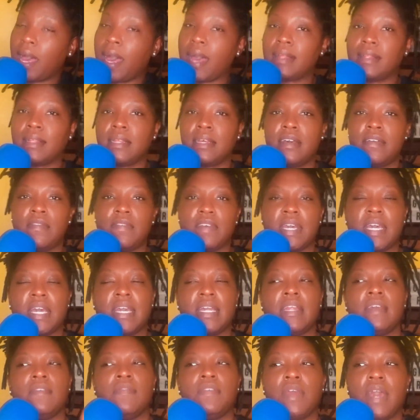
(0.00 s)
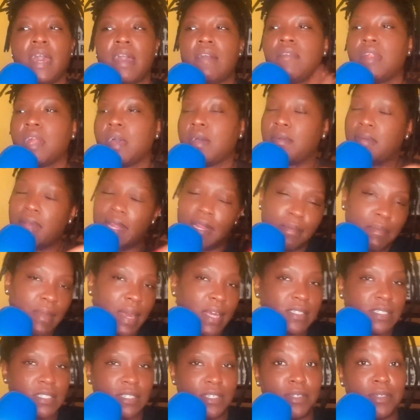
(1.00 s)
I love it. And if you haven't already,
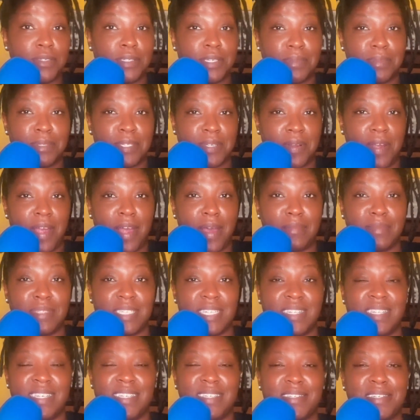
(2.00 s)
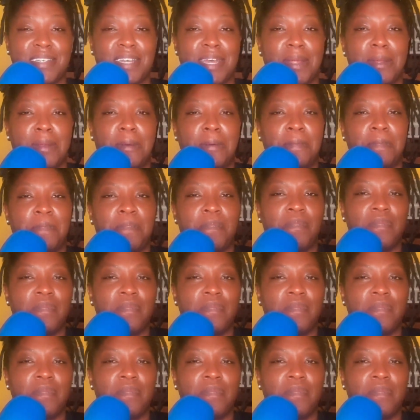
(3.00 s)
make sure you subscribe to this channel.